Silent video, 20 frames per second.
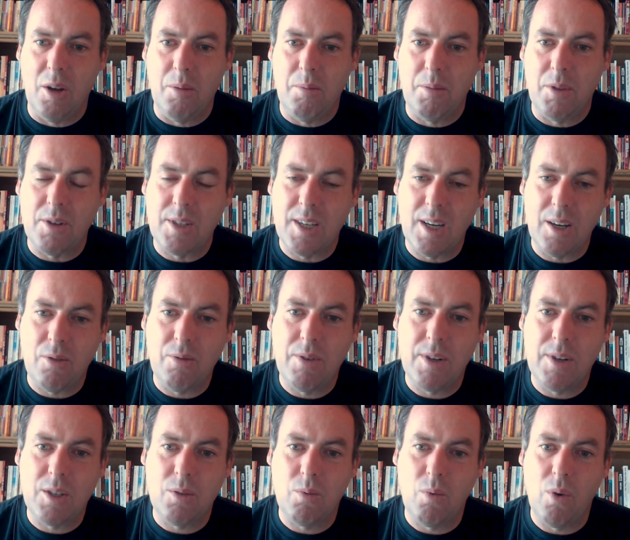There's
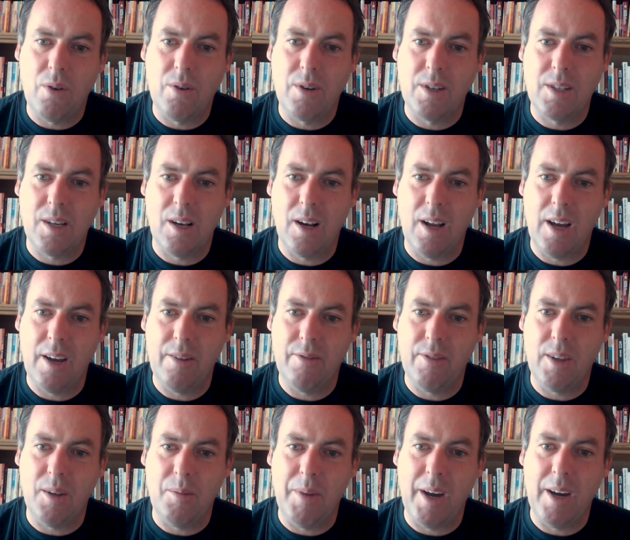increased watery saliva
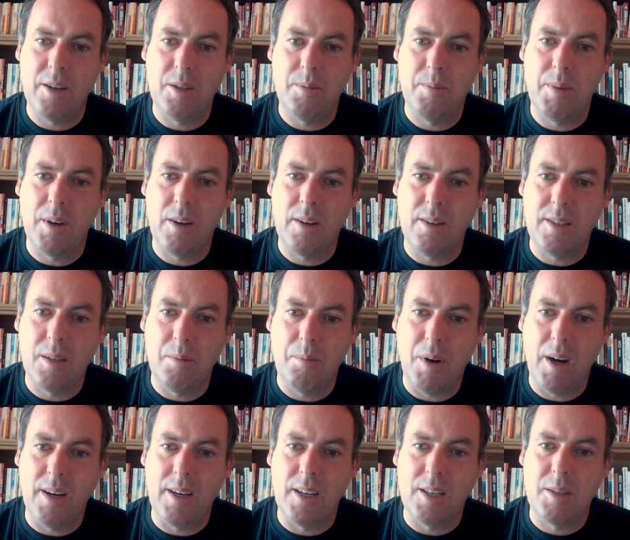in the mouth because the
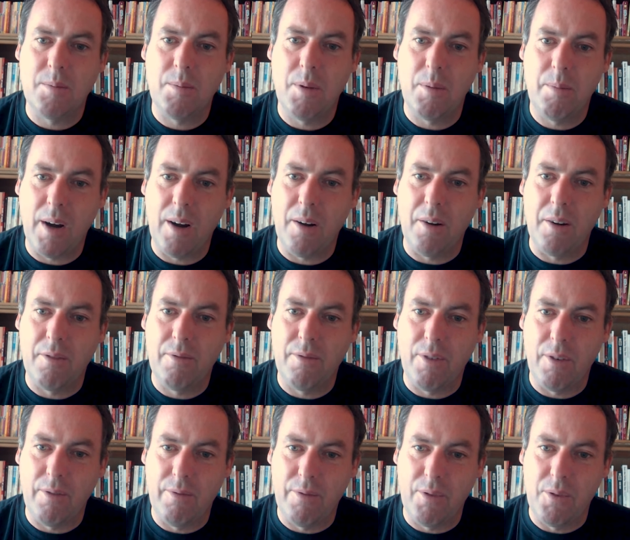body is preparing
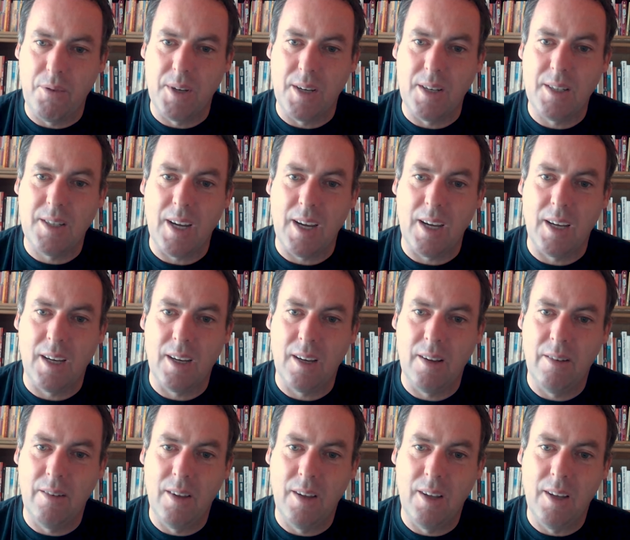for food intake.
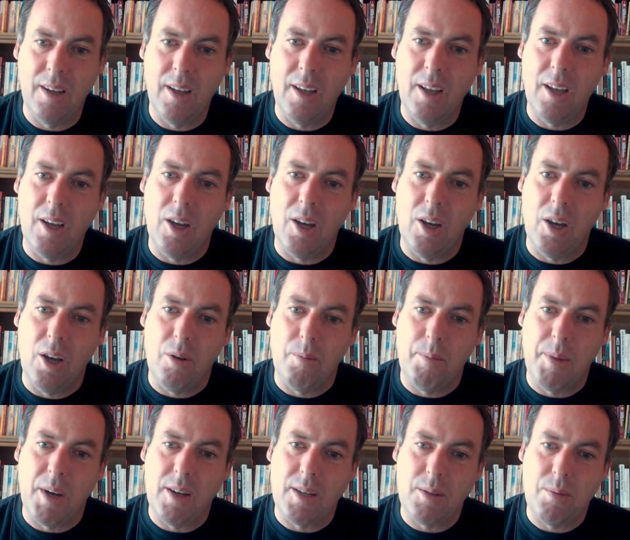
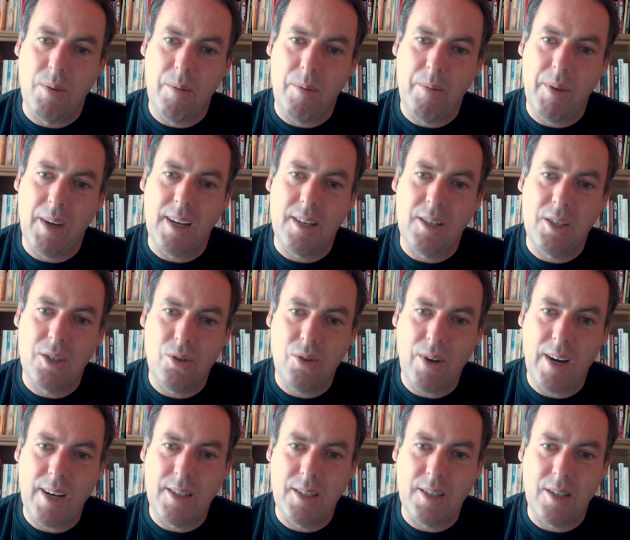Because when we get
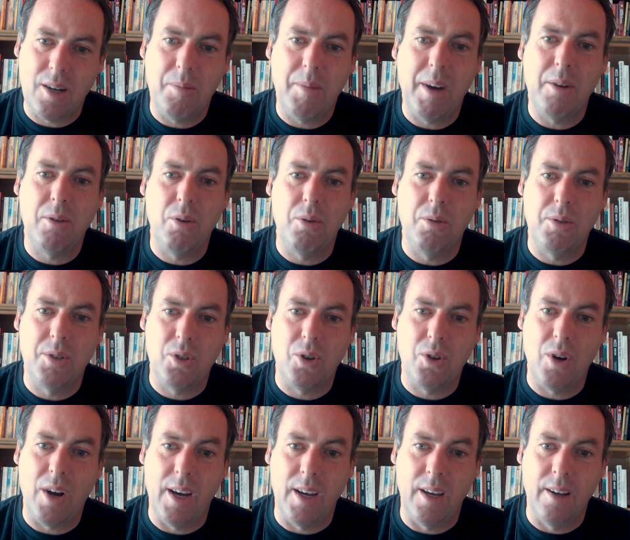stressed, our mouth goes
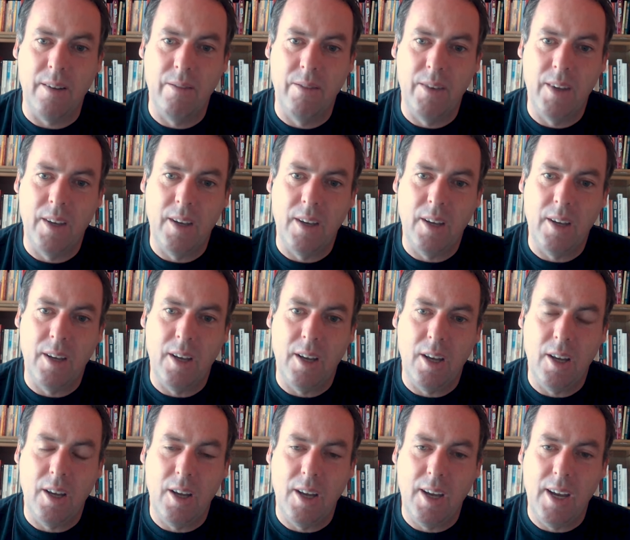dry
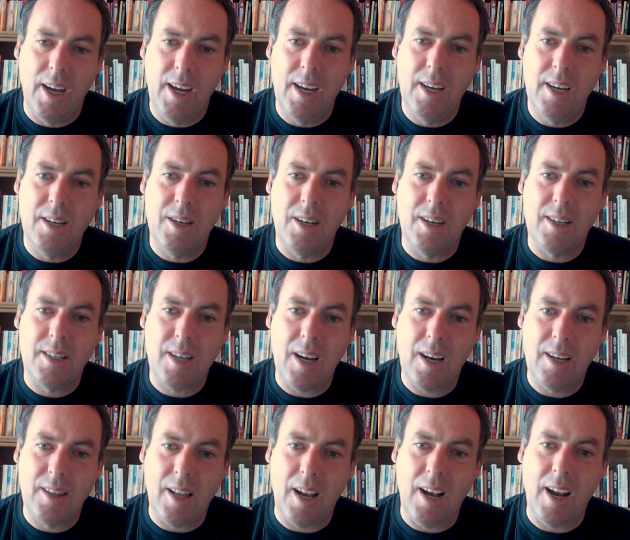eating is
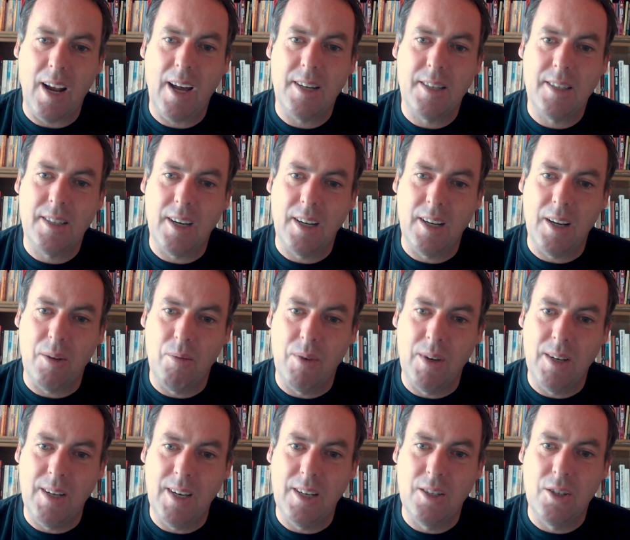the last thing that we
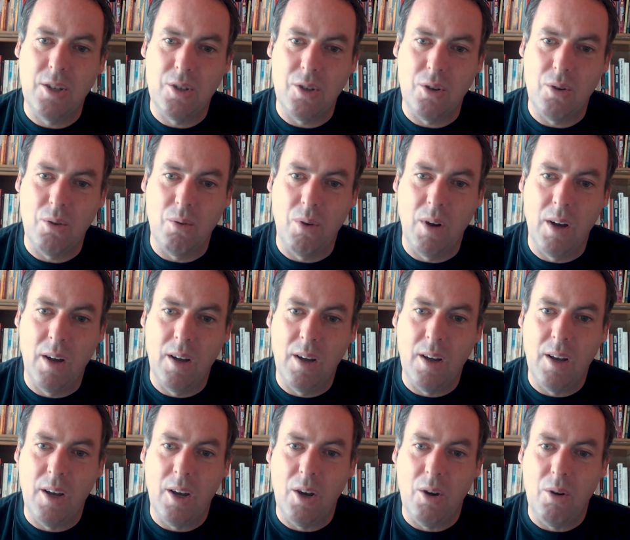need to do
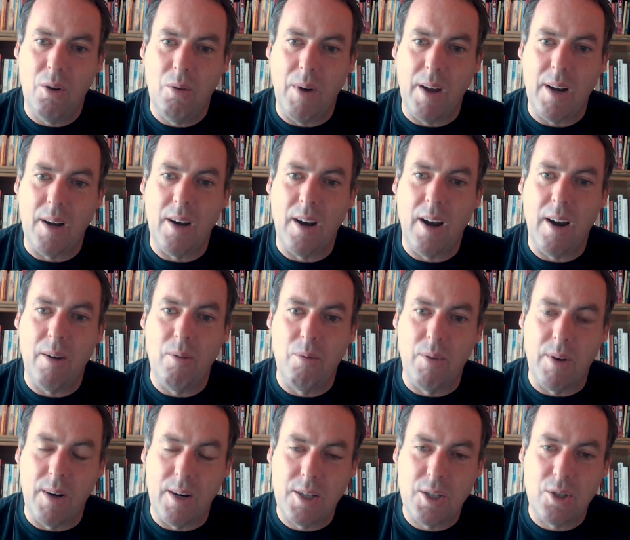when
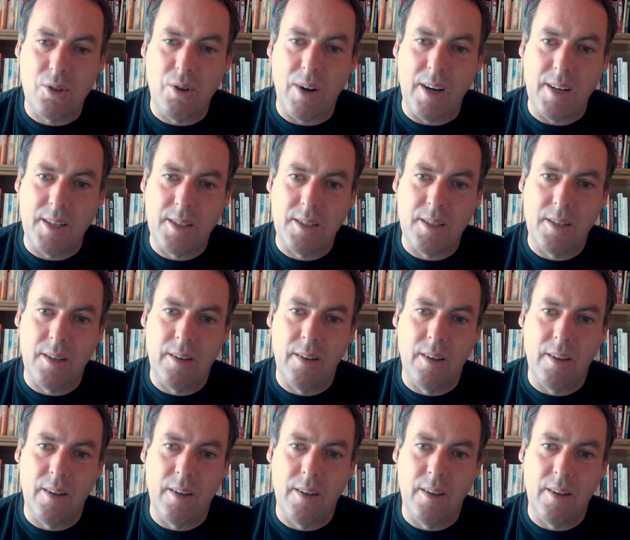we're stressed.